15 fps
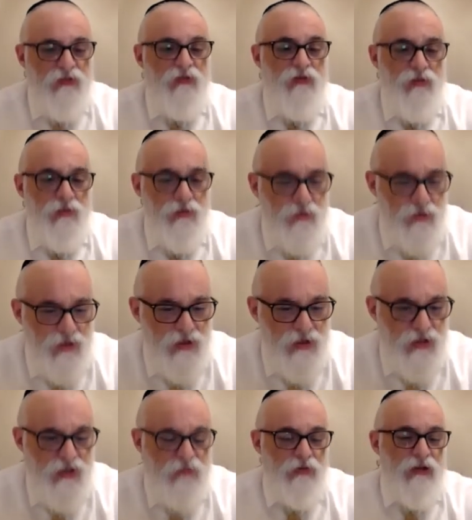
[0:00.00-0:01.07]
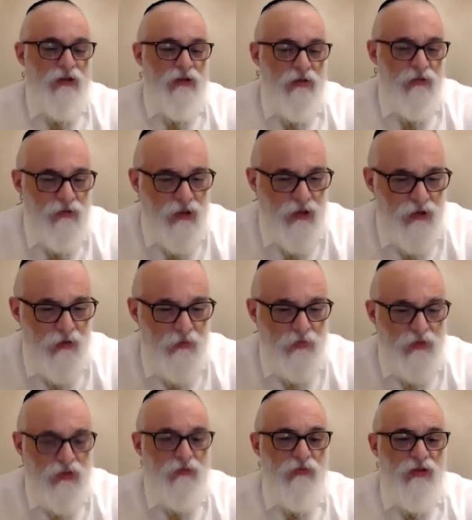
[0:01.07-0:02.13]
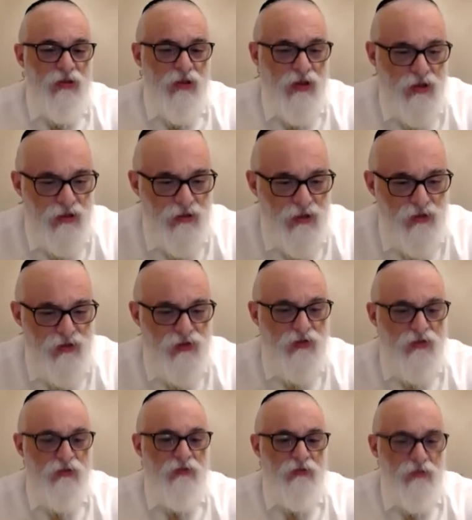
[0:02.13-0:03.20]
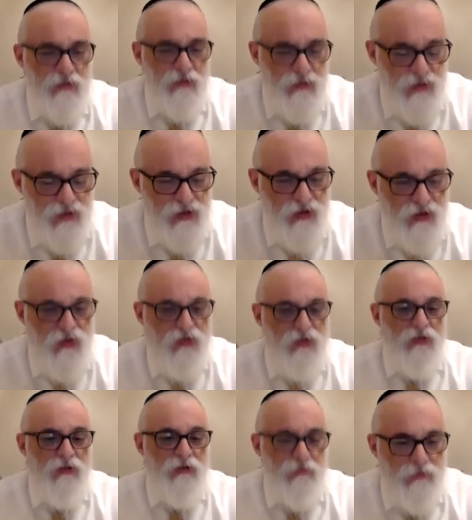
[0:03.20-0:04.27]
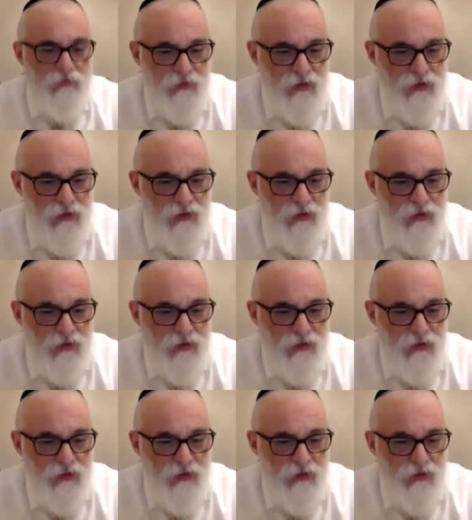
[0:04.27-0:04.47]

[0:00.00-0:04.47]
Or as he's explained till now, the pinimis dike connection, zikoron,